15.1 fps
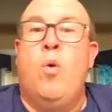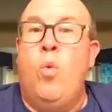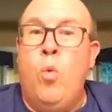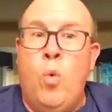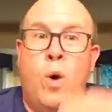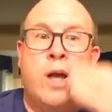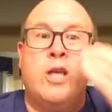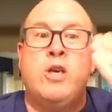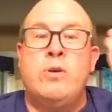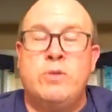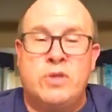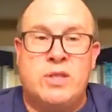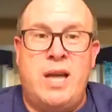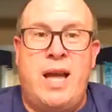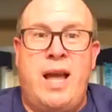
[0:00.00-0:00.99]
What you
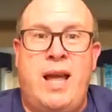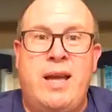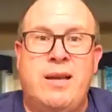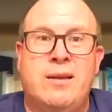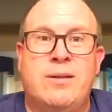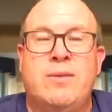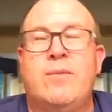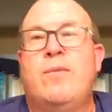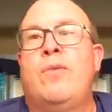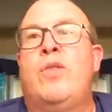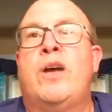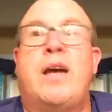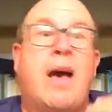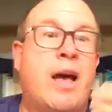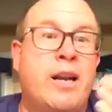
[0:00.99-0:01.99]
say,
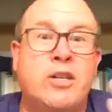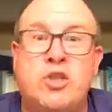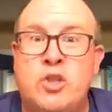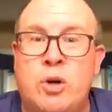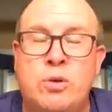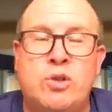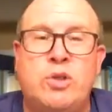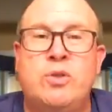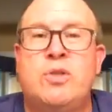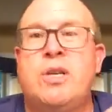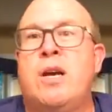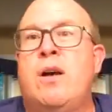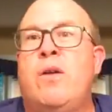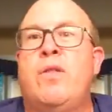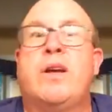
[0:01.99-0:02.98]
the kind of jokes you tell,